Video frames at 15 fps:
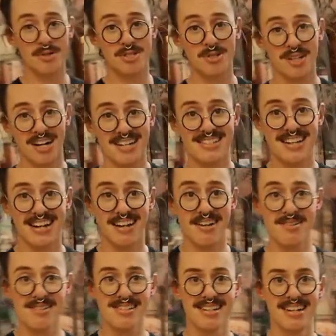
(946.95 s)
Dojo Casa
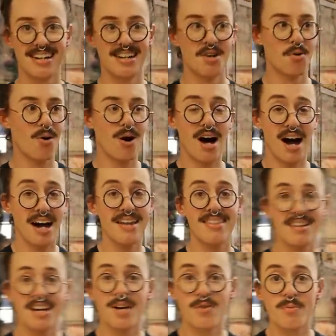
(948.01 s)
house," I
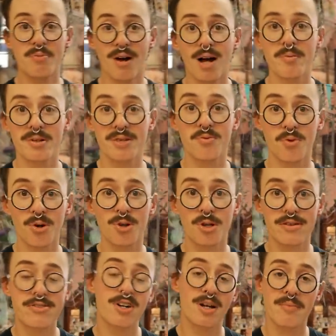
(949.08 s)
think I would probably roll
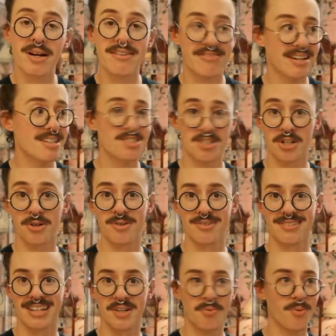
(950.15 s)
over on my face too.
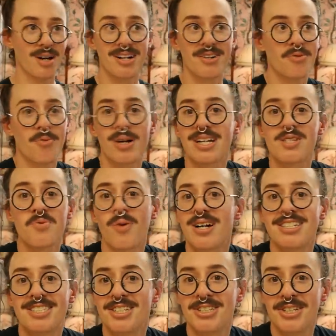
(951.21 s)
Like what are what the is
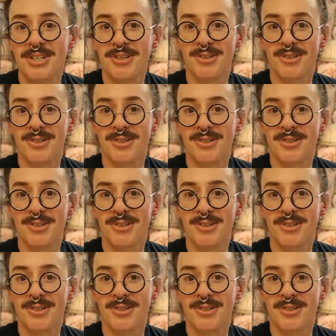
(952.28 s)
one Mojo to do?